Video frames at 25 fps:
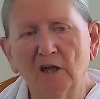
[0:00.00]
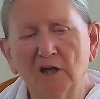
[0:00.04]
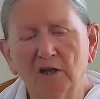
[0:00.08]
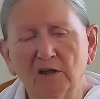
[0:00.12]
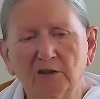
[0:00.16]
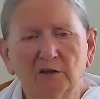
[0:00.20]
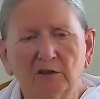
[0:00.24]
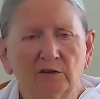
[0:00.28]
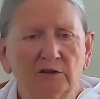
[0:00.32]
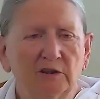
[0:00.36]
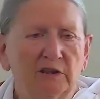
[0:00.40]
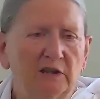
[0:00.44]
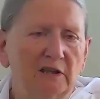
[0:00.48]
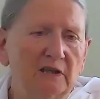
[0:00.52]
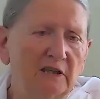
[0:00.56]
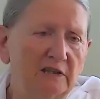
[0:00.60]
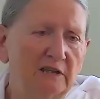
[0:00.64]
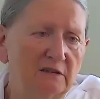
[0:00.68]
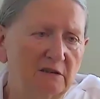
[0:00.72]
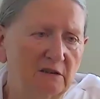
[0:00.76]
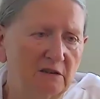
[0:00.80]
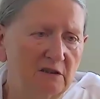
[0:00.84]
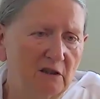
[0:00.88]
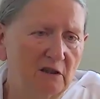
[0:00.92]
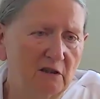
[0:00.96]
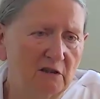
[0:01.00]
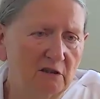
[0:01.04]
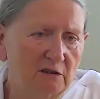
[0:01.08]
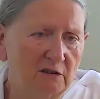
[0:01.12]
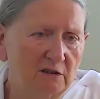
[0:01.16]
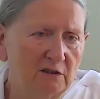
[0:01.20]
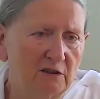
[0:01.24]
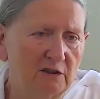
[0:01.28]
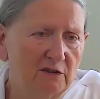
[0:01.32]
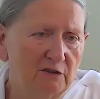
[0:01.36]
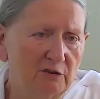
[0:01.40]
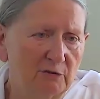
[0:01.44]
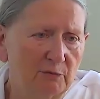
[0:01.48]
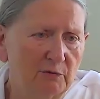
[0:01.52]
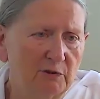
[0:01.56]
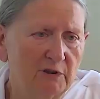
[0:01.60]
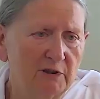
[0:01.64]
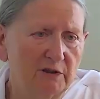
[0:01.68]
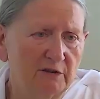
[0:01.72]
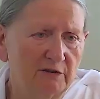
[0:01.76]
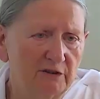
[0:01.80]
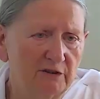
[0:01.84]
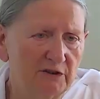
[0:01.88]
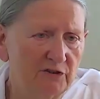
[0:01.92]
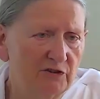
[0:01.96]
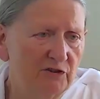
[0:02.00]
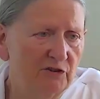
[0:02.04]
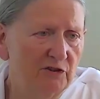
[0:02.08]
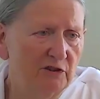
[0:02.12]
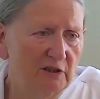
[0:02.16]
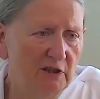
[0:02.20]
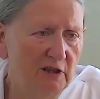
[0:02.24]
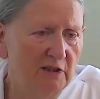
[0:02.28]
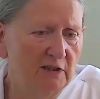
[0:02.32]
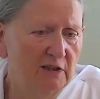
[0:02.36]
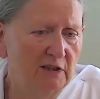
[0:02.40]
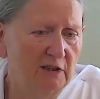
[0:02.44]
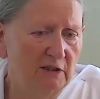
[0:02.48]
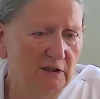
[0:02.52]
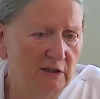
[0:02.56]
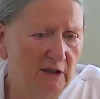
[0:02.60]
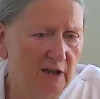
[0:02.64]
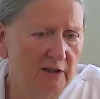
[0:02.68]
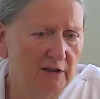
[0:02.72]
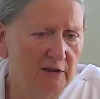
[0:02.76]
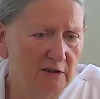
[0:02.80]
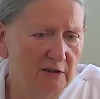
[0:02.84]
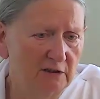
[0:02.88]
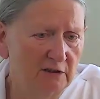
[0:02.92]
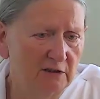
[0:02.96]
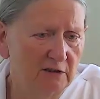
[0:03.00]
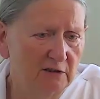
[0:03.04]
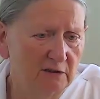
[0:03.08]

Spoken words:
You only get darkness when there isn't any light.